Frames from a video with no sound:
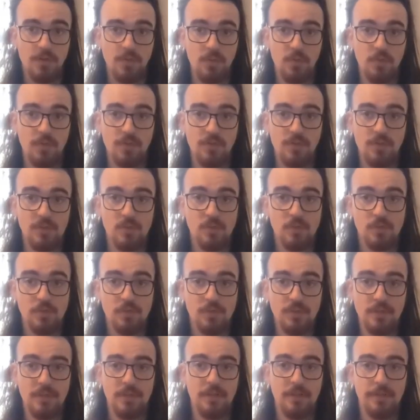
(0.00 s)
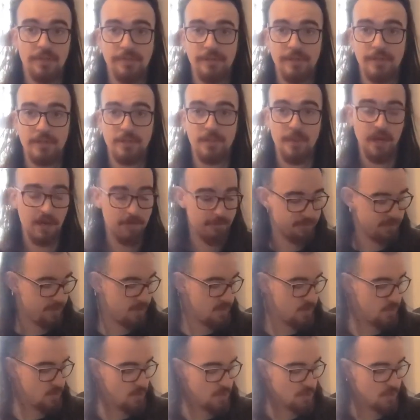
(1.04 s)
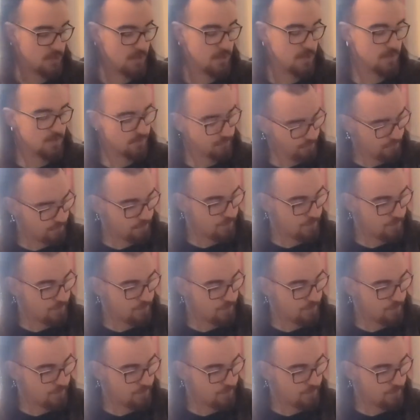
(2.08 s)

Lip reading: we'll just learn the first part first, which is.